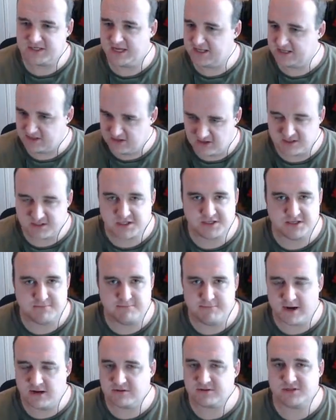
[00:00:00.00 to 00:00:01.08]
It does because it
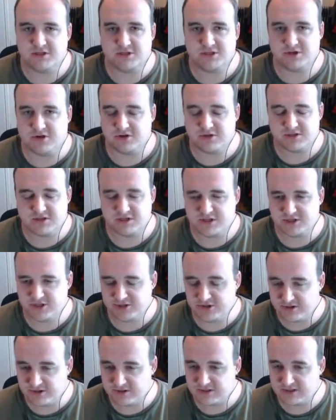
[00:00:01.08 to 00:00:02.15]
bounces shots that it
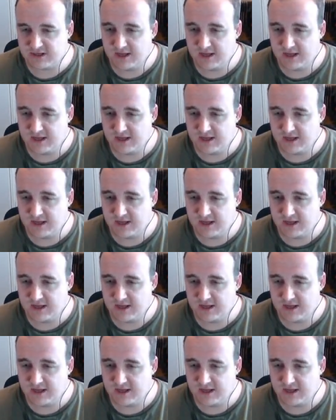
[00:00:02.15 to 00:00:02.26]
shouldn't.